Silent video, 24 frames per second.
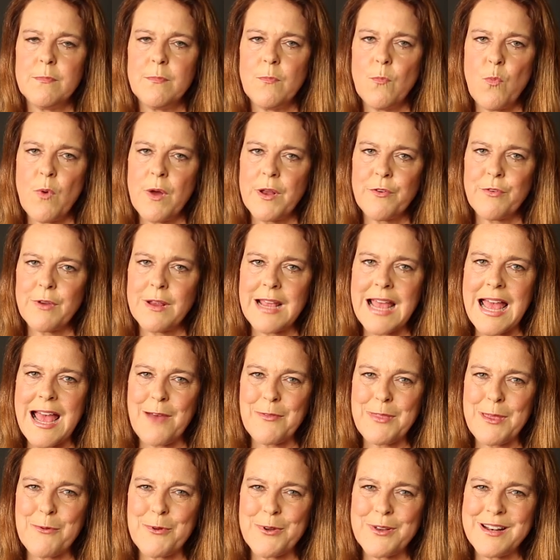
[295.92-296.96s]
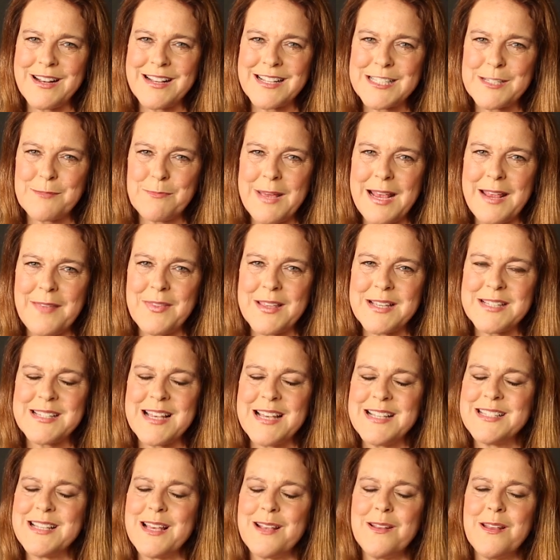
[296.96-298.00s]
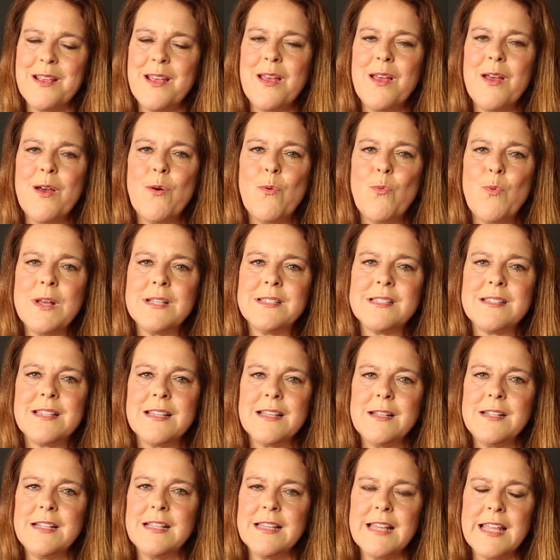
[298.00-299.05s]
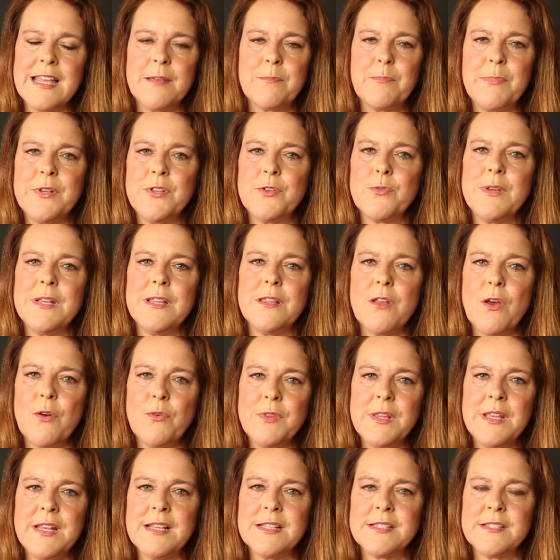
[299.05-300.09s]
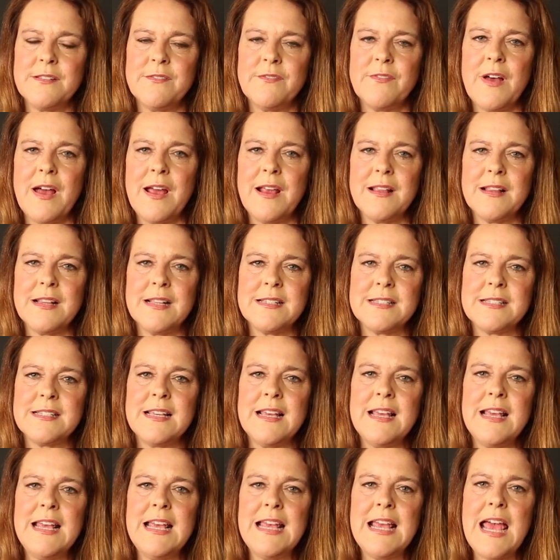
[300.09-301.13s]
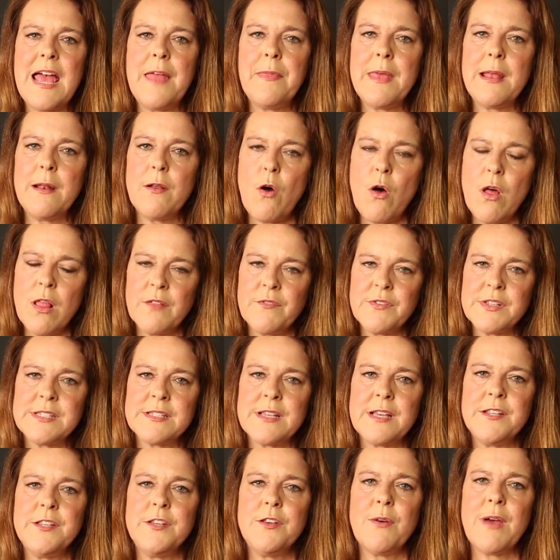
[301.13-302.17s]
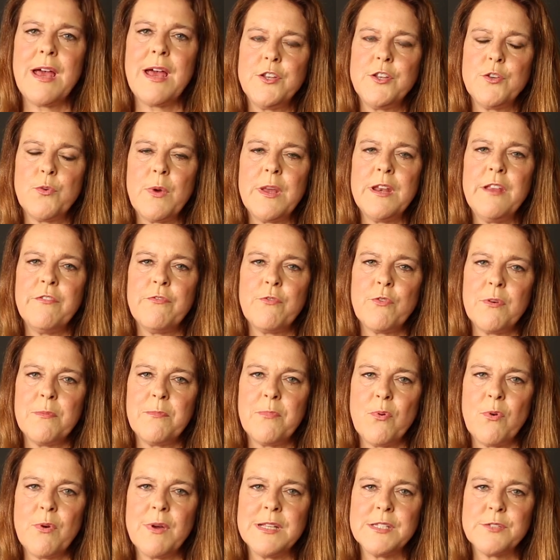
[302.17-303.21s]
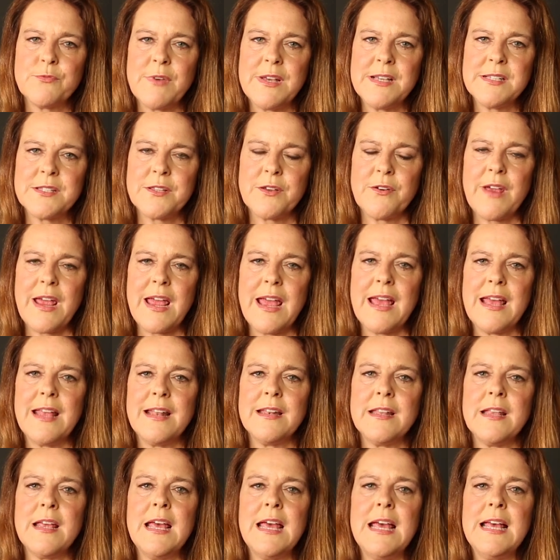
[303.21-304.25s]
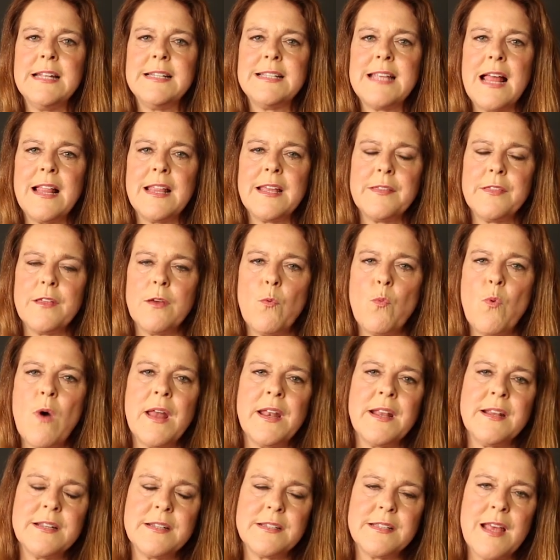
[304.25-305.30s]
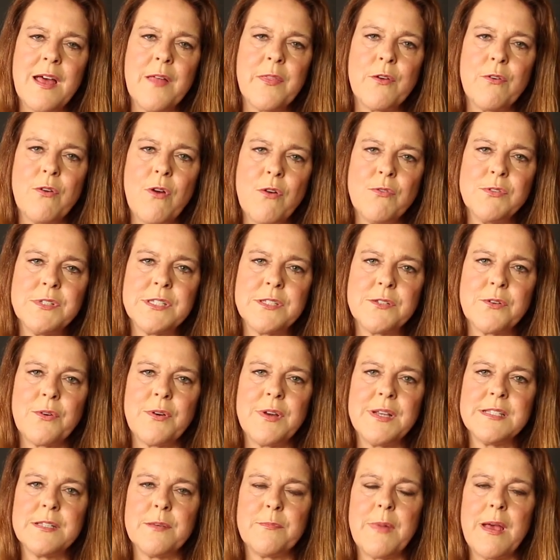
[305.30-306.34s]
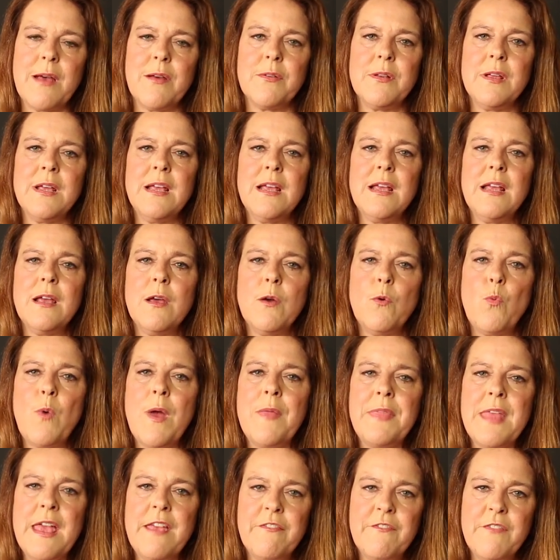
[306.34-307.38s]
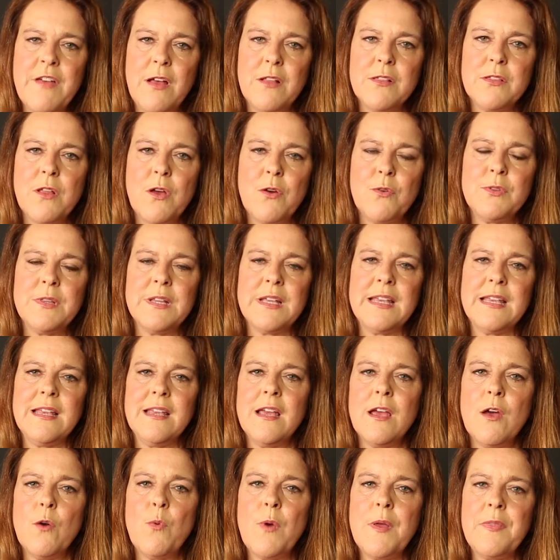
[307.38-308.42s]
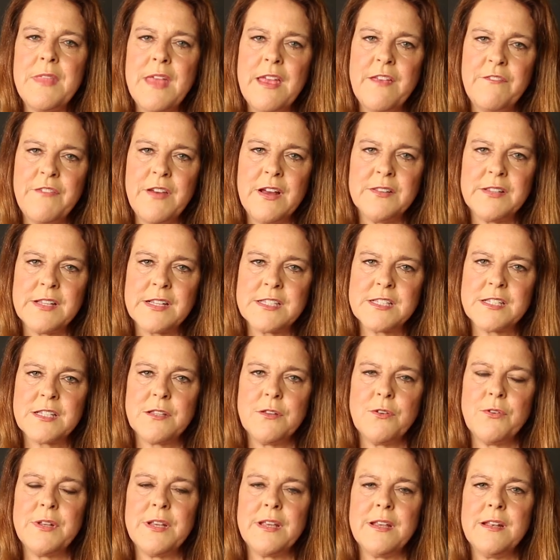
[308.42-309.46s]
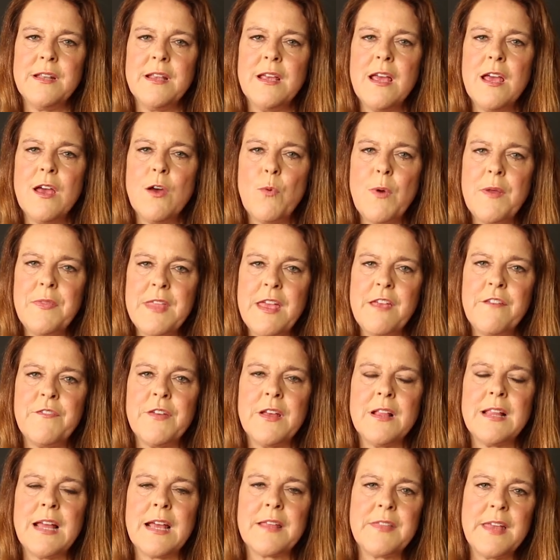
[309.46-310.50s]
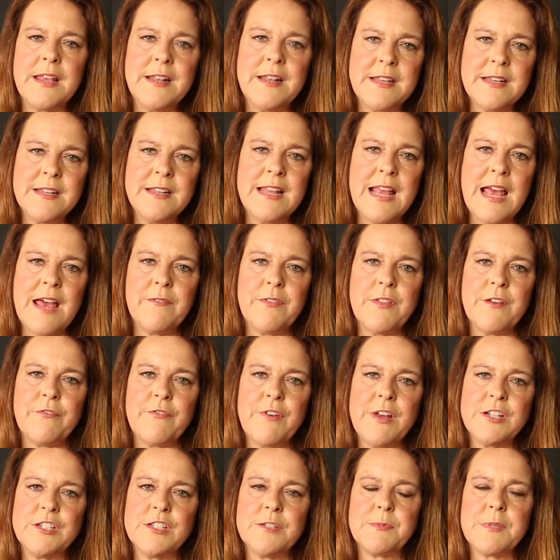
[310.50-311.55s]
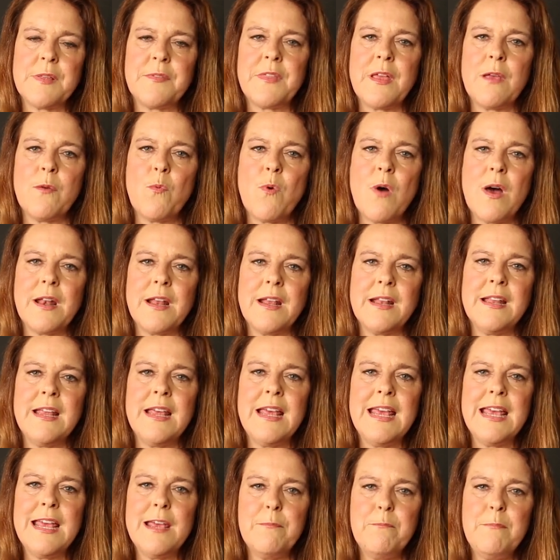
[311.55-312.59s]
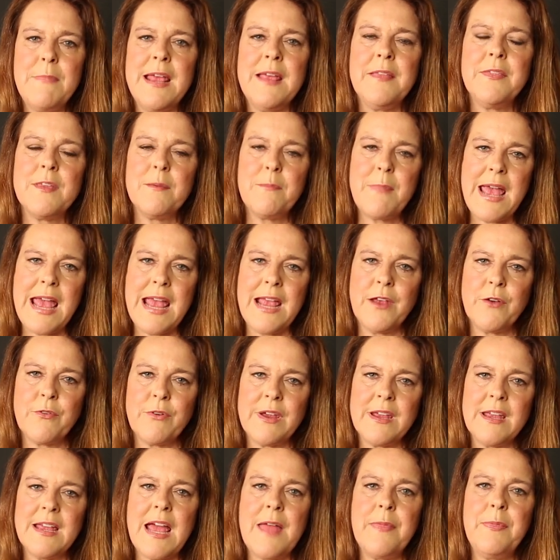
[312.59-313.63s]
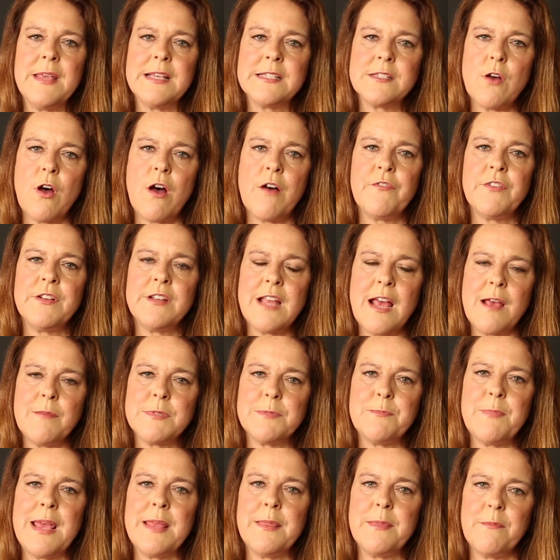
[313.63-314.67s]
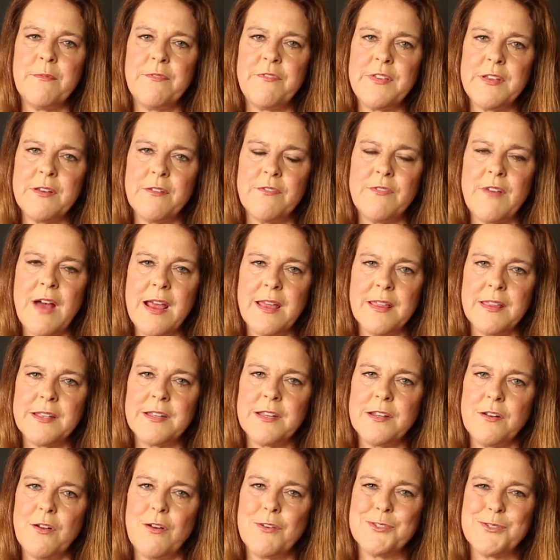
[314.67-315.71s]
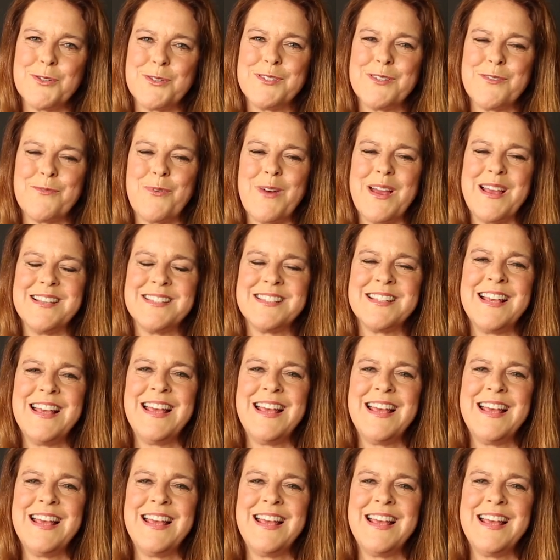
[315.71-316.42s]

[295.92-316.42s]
wondering how they were going to explain this. I said, what's the link between loneliness and violence? And then all of a sudden you 24 boys raise their hand, wanting to tell their own stories about when they felt lonely, when they felt excluded, when they felt like they didn't have the friendships that they wanted. It made them angry, and this oftentimes made them feel violent in all sorts of ways.